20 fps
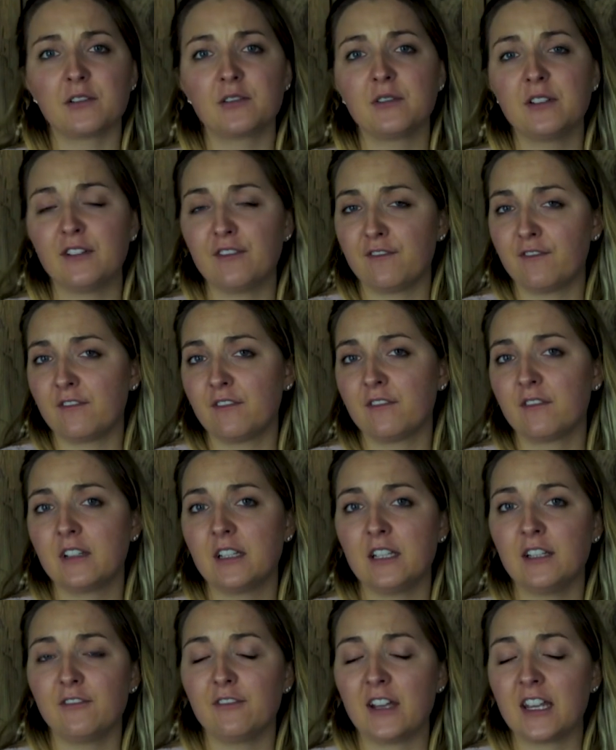if
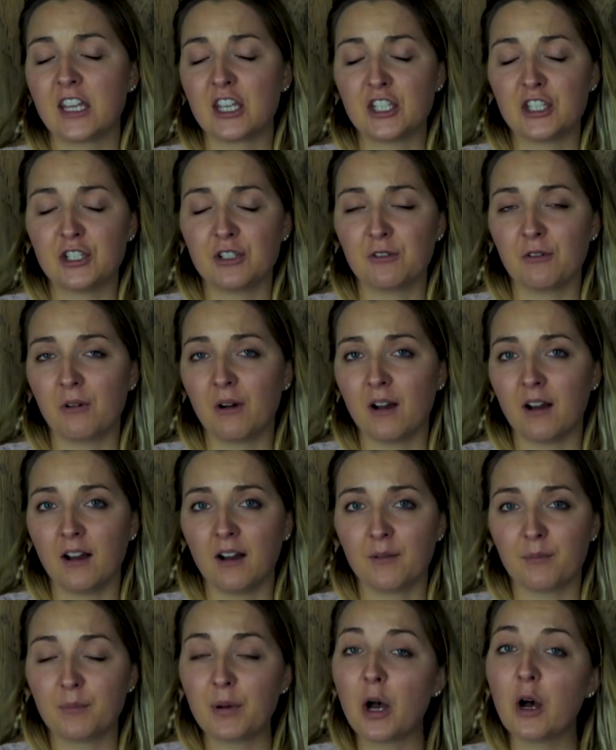if i can do
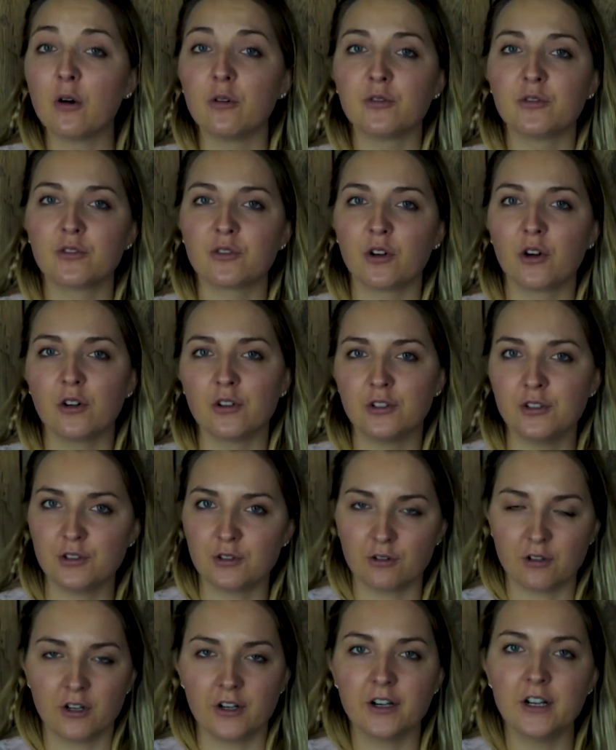a post on
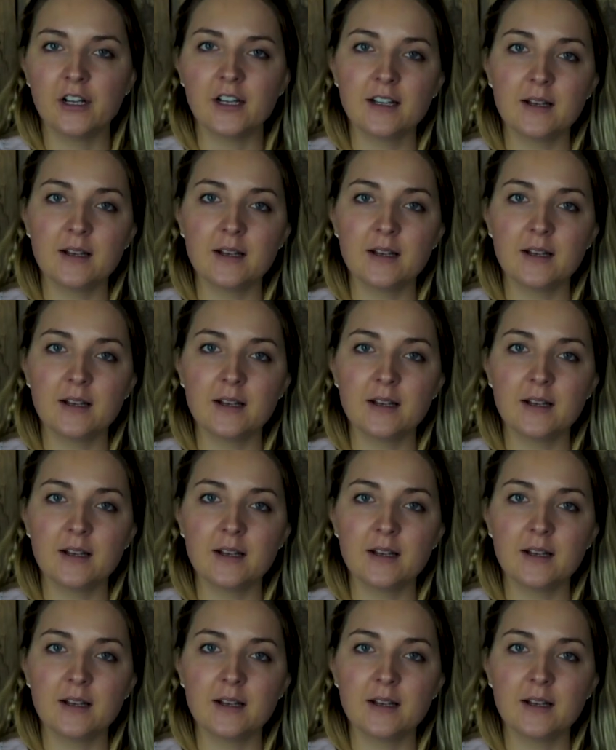your